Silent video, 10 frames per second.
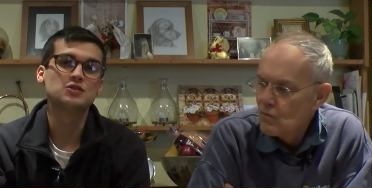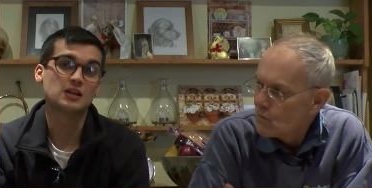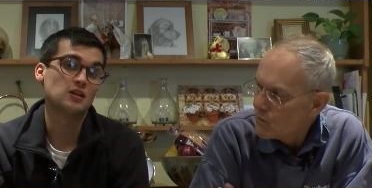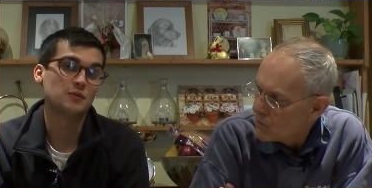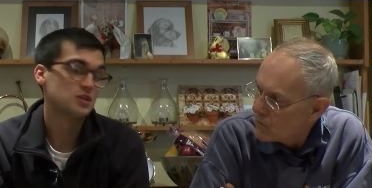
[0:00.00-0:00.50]

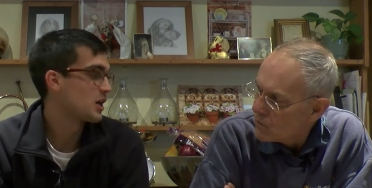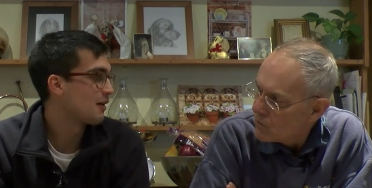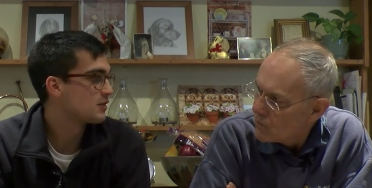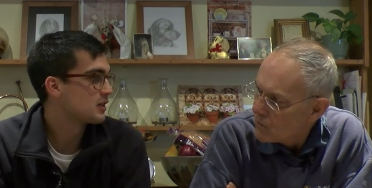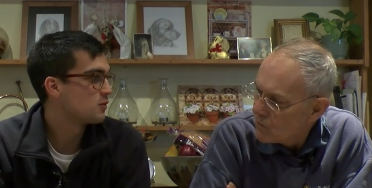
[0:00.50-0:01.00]
Speaker 1: set up this
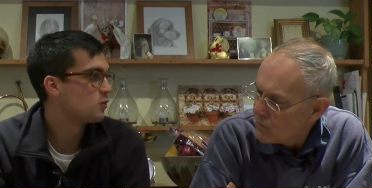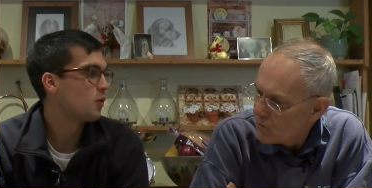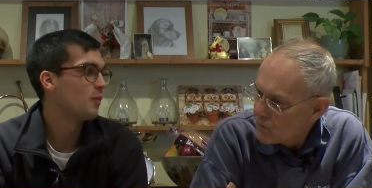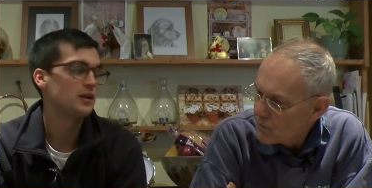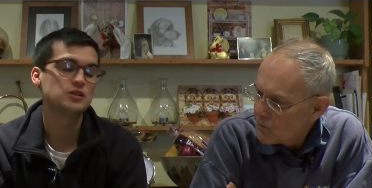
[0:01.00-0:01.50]
charity?
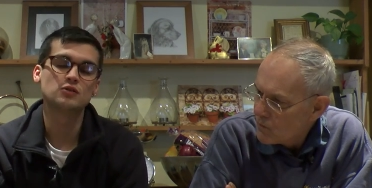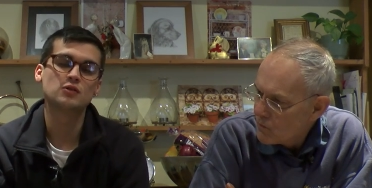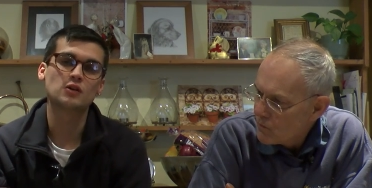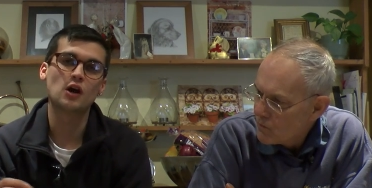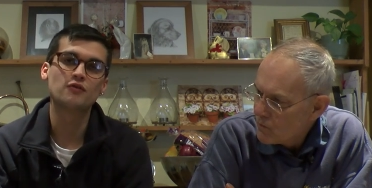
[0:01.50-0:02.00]
What made you
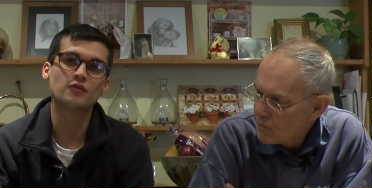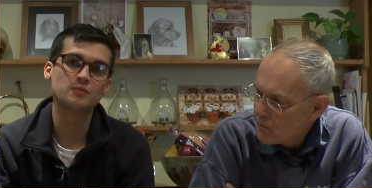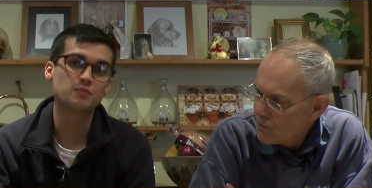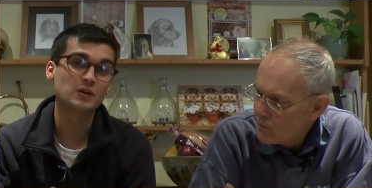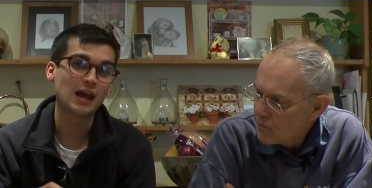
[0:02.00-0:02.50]
go
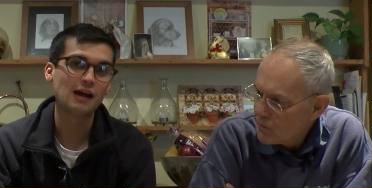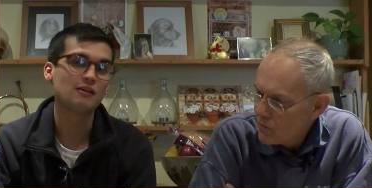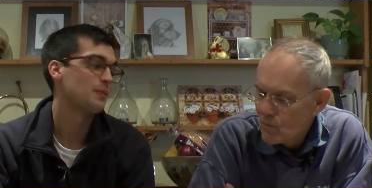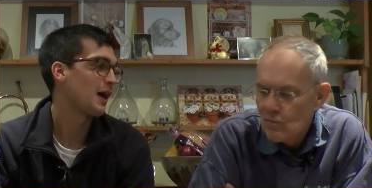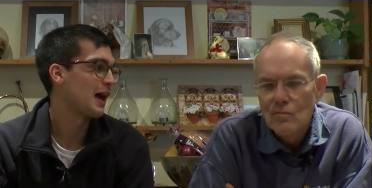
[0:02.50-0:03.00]
from
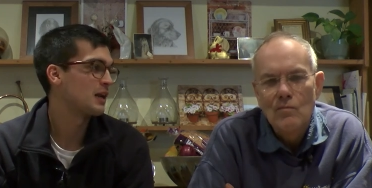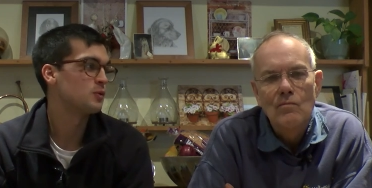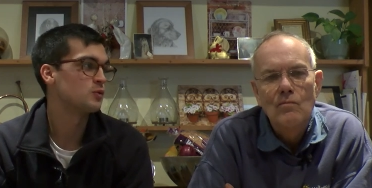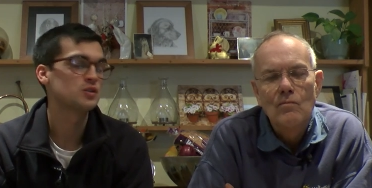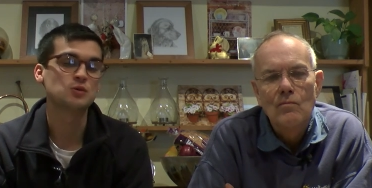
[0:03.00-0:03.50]
caring about
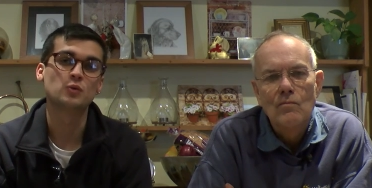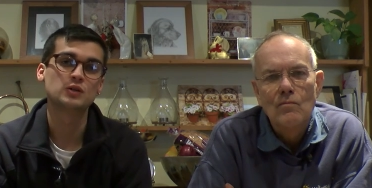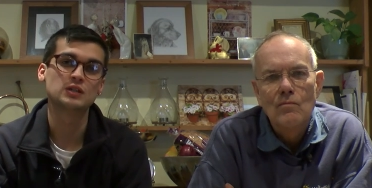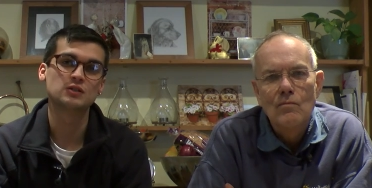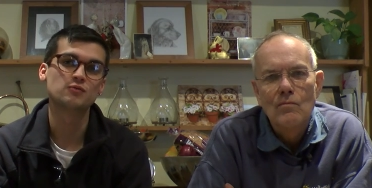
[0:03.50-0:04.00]
animals to
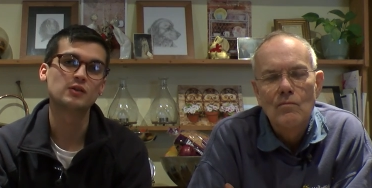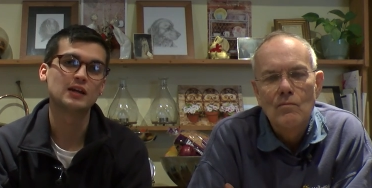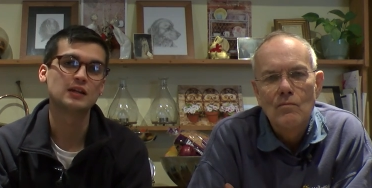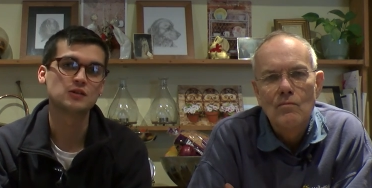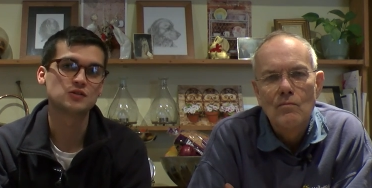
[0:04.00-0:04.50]
wanting to
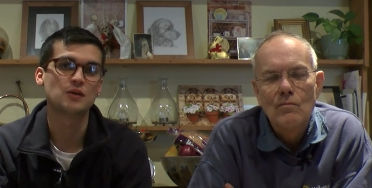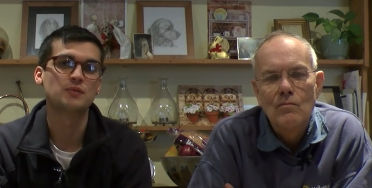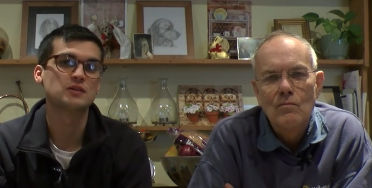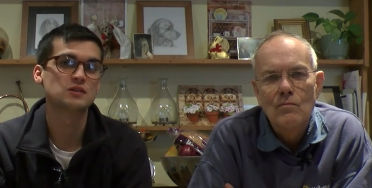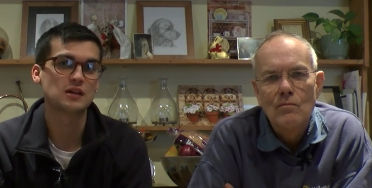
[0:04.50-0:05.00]
really do
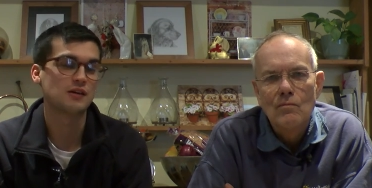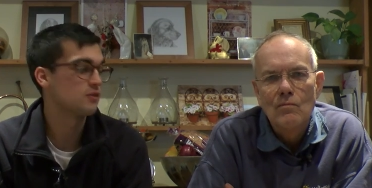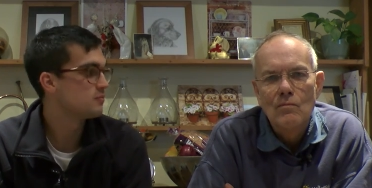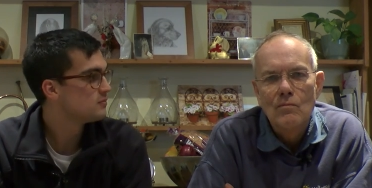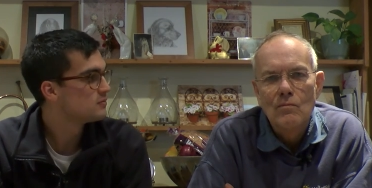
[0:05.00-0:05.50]
something to save
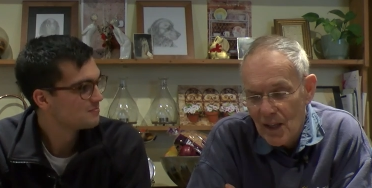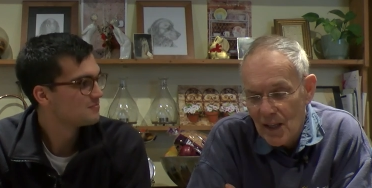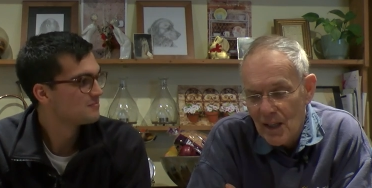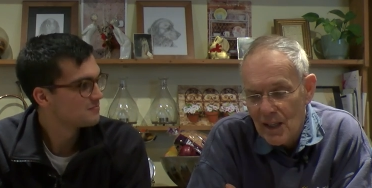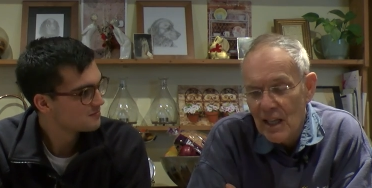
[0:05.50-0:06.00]
them?
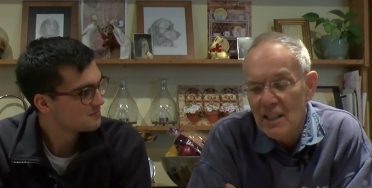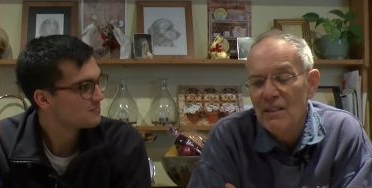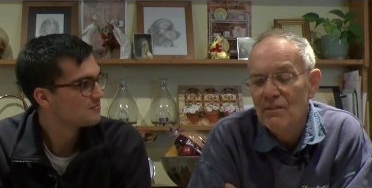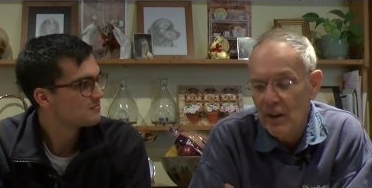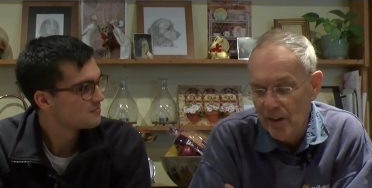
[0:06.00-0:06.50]
Speaker 2: cutting
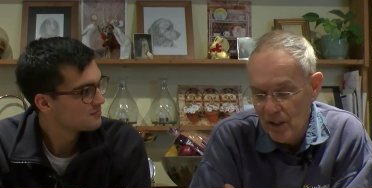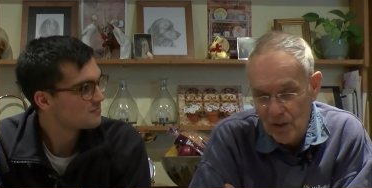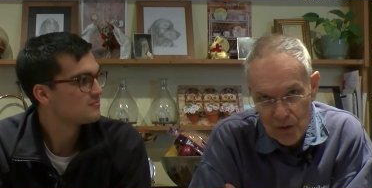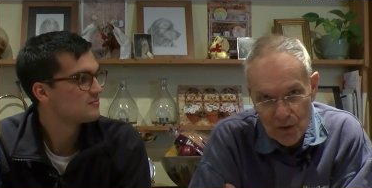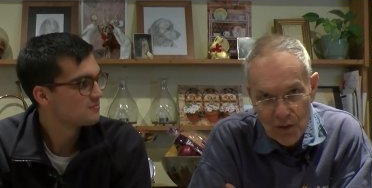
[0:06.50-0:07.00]
a very
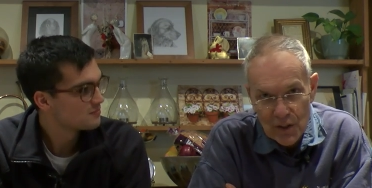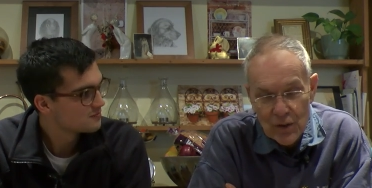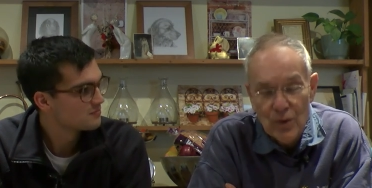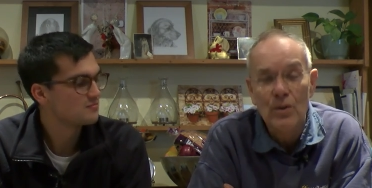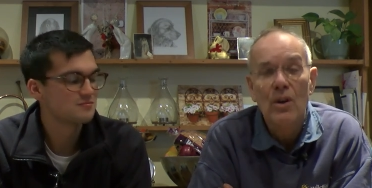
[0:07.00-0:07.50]
long story
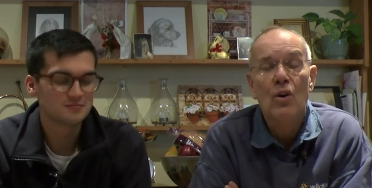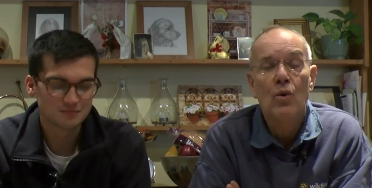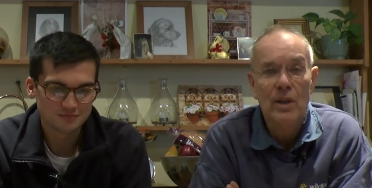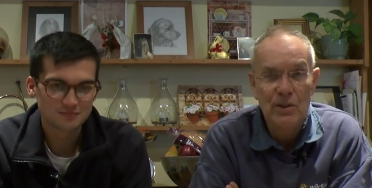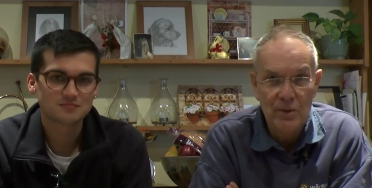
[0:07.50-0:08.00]
short,
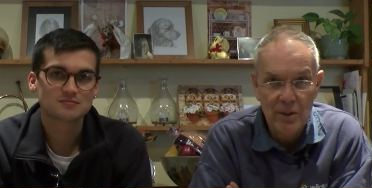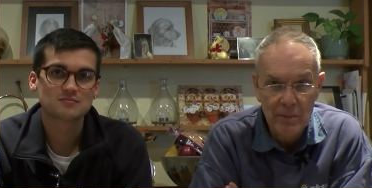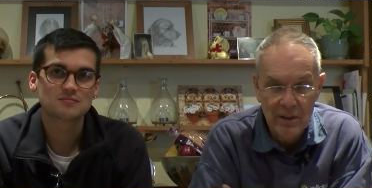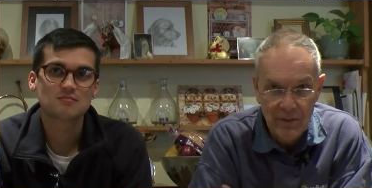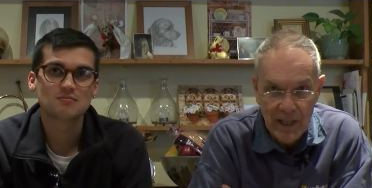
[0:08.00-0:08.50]
always wanted to
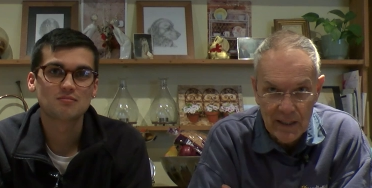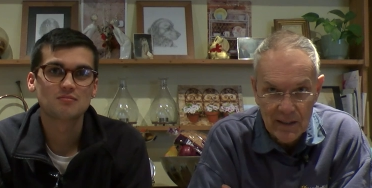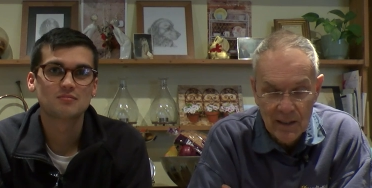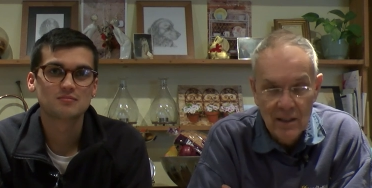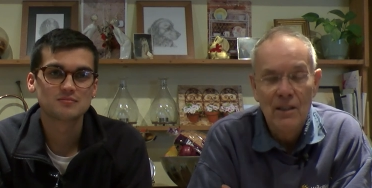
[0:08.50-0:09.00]
be a
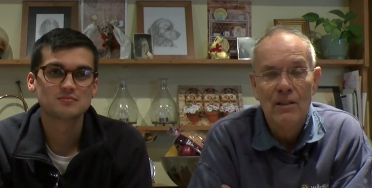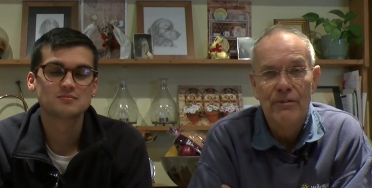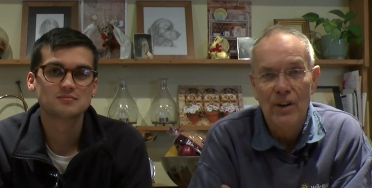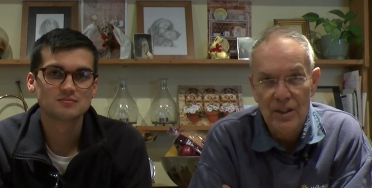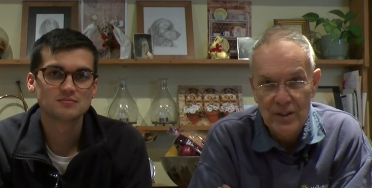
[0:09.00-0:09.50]
vet,
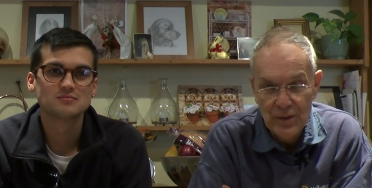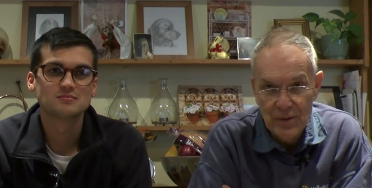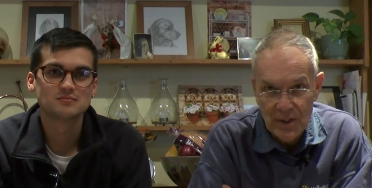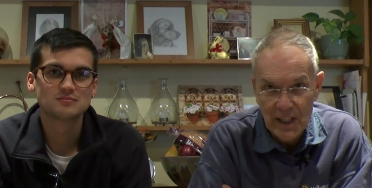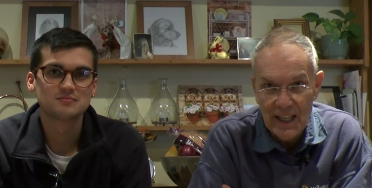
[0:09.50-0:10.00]
far too
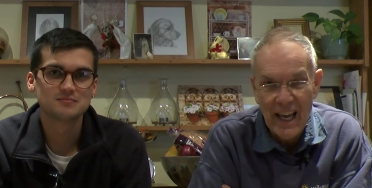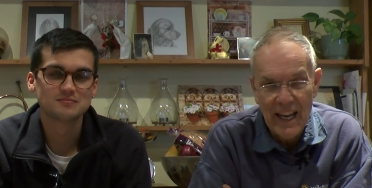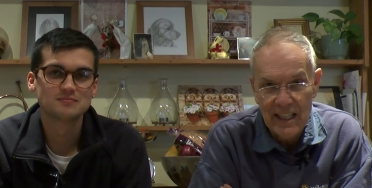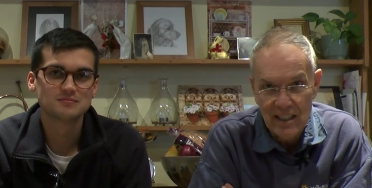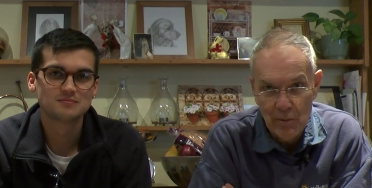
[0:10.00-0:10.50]
thick,
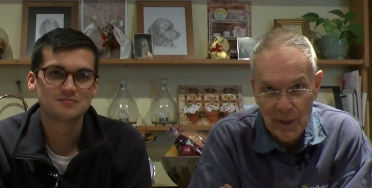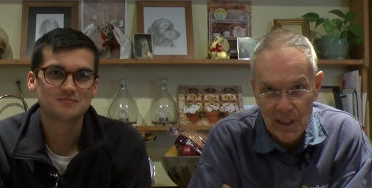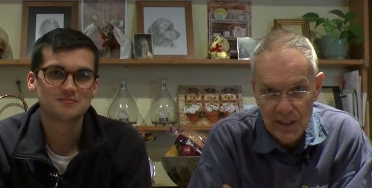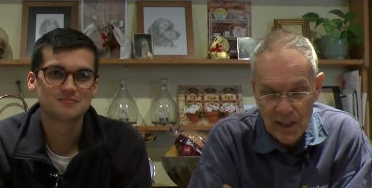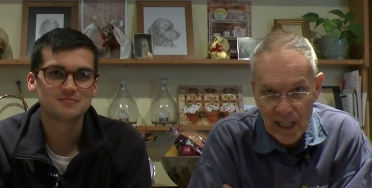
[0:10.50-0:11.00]

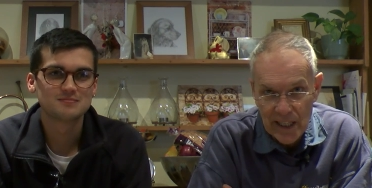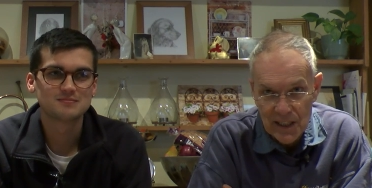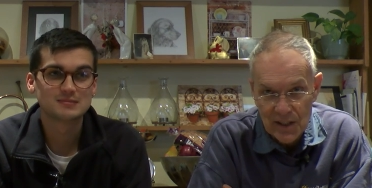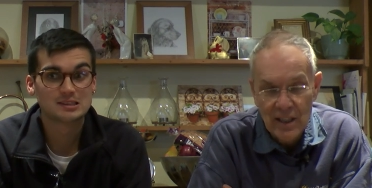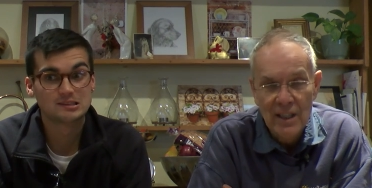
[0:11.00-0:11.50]
academically
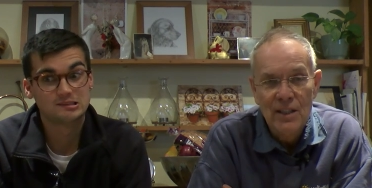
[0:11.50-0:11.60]
challenged.